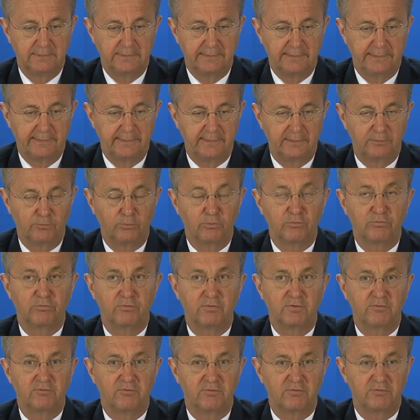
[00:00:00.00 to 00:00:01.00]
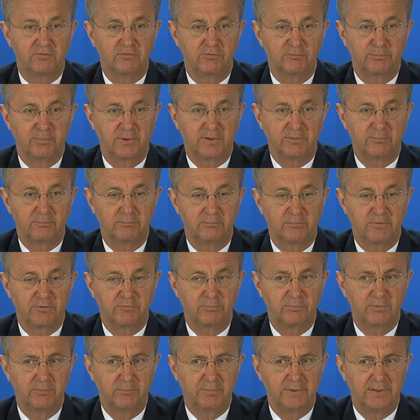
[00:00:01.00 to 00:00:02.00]
And also decisions
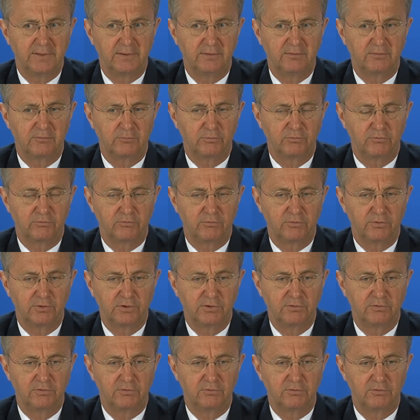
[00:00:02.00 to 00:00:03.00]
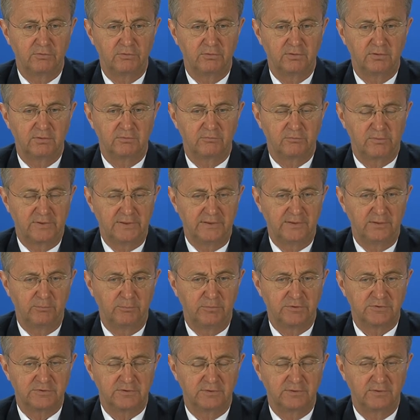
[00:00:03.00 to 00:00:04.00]
must be made concerning the training
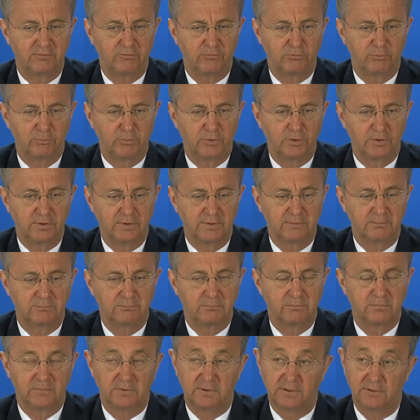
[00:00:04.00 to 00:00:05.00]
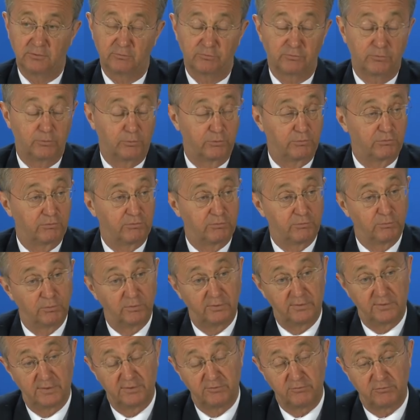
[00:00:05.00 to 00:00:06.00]
mission in Somalia. And of course, all
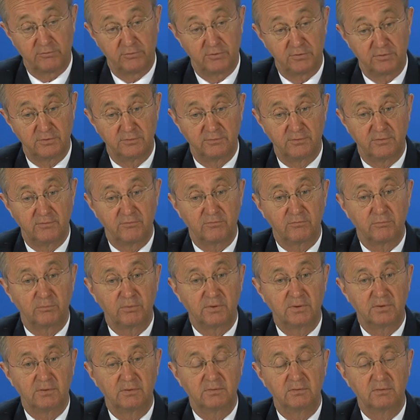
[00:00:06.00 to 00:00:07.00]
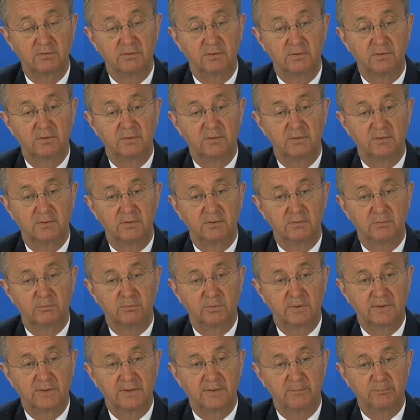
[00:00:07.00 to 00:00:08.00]
the uncertainties
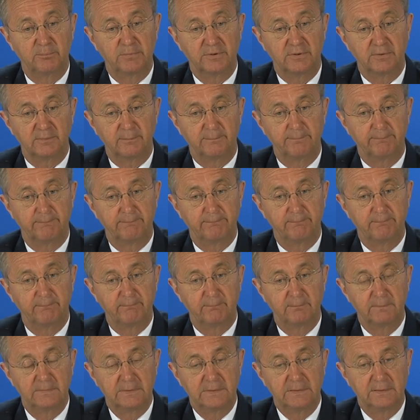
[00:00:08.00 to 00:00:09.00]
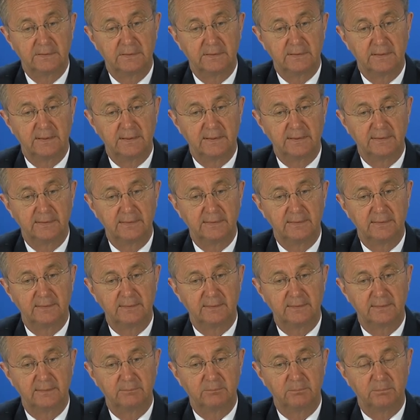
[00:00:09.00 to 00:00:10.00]
with Libya. And
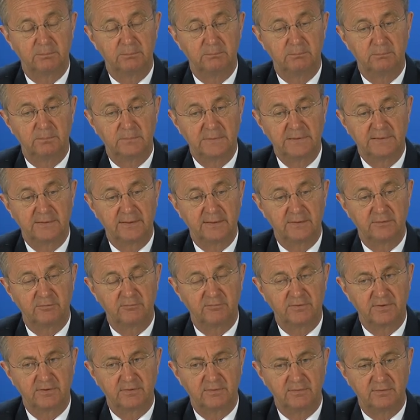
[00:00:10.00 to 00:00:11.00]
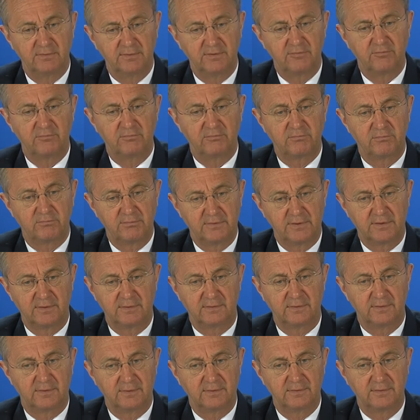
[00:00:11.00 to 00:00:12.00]
in the end of this
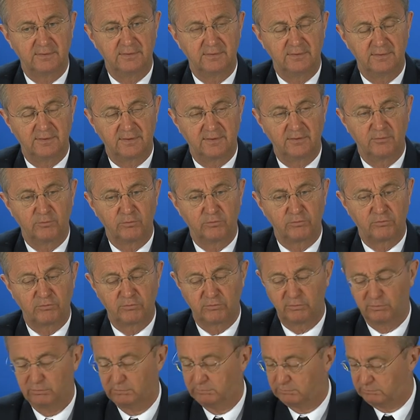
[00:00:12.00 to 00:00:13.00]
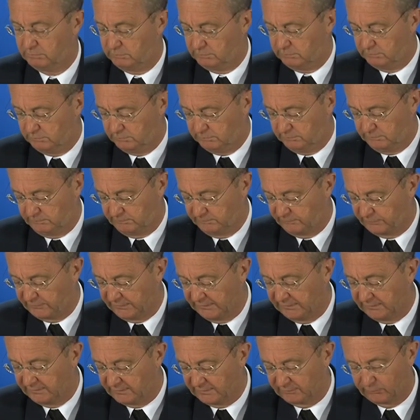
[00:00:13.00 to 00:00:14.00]
year, I also
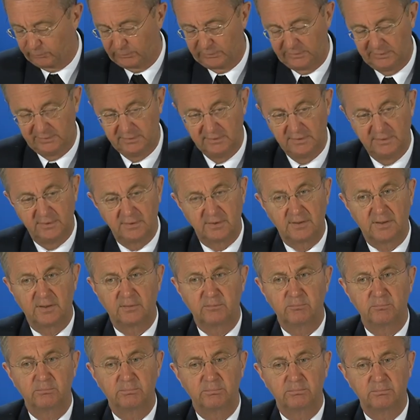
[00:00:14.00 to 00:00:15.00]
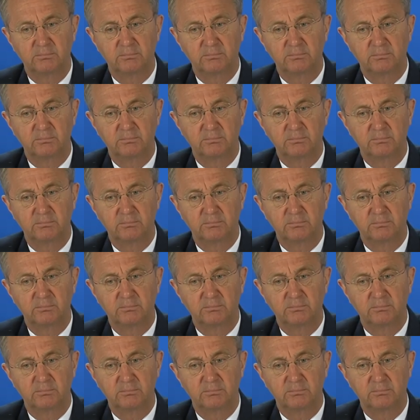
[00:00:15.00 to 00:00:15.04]
think that we can